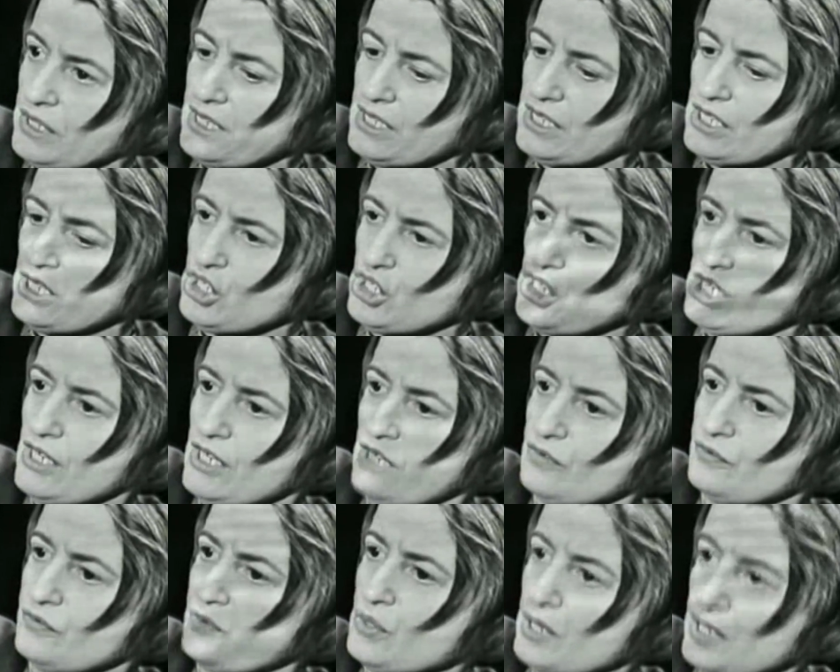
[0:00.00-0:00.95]

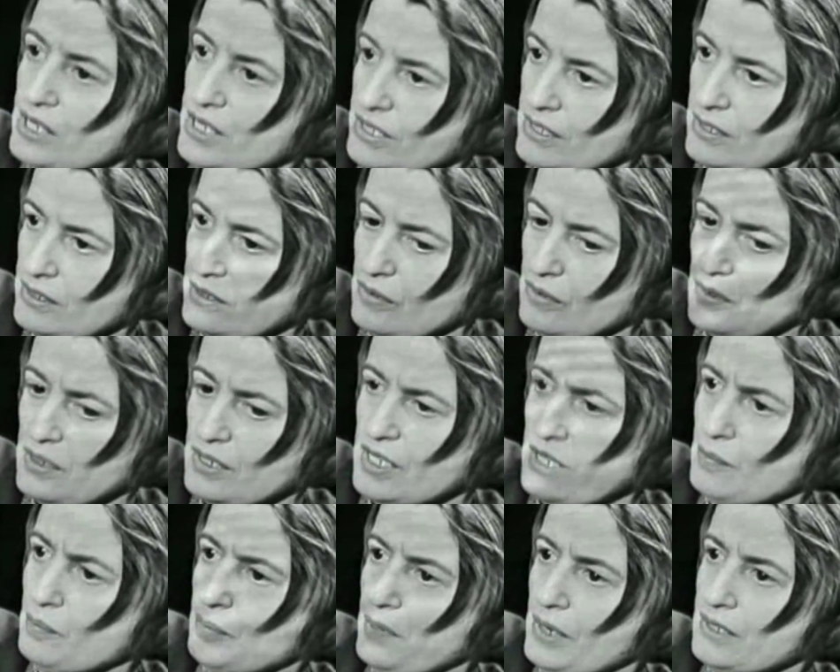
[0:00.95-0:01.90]
initiate force or
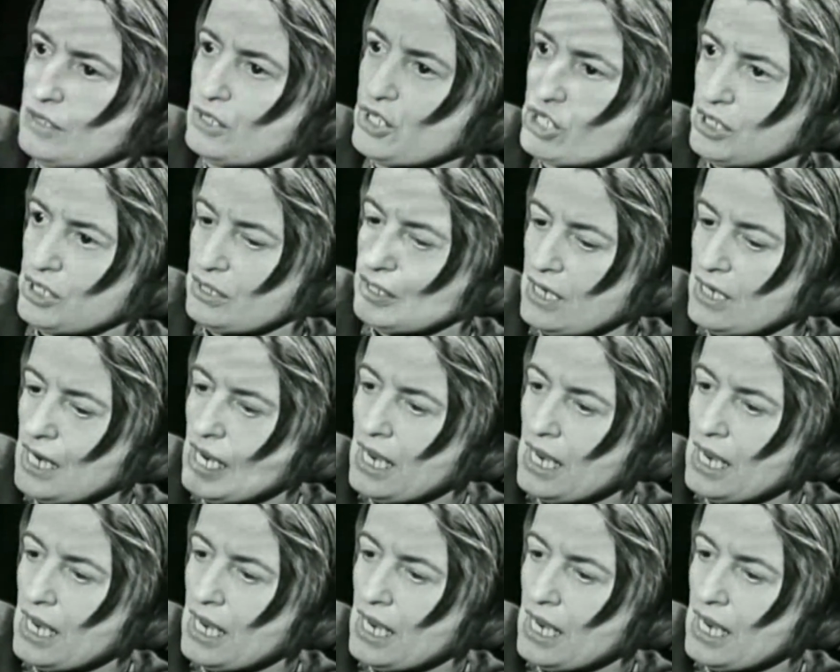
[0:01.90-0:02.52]
compulsion